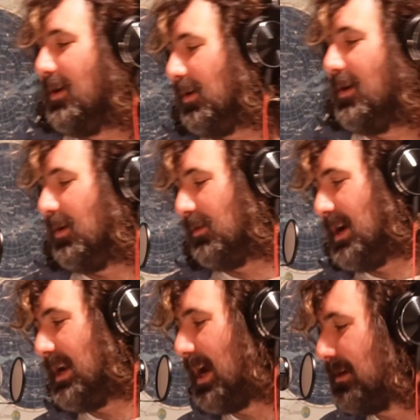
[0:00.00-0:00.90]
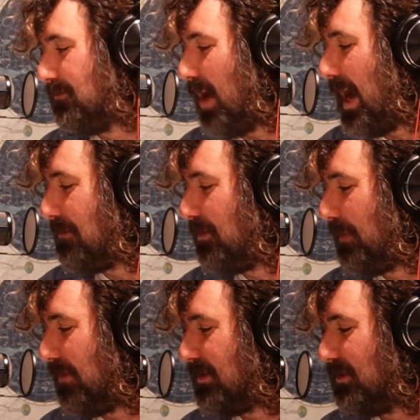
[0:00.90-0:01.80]
All right, I'm
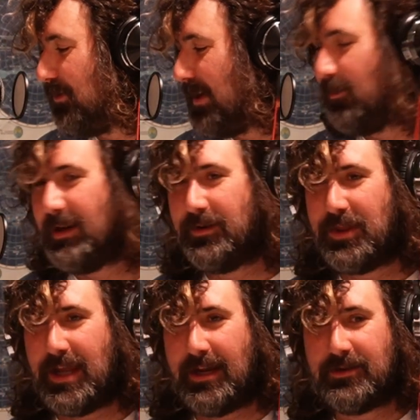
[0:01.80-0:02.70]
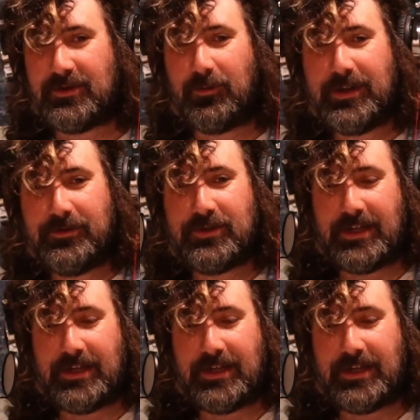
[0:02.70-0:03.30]
about to do a weird thing. So we usually have